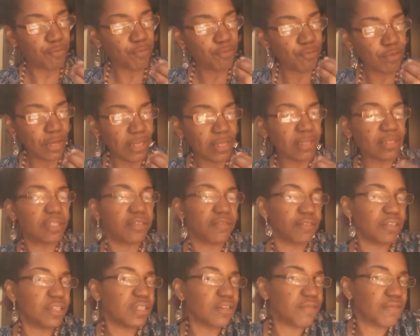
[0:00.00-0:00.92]

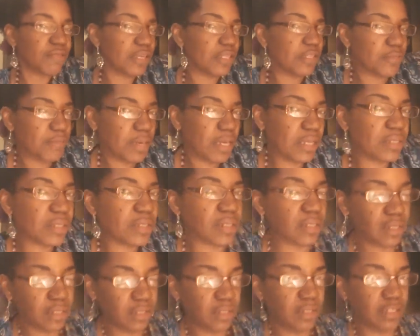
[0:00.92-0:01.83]
relatively
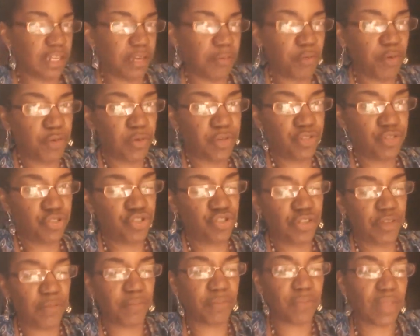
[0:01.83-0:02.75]
fundamentalist type
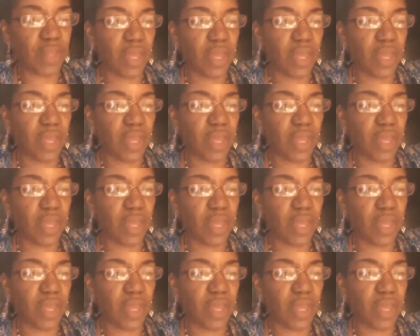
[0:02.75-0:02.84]
Christian.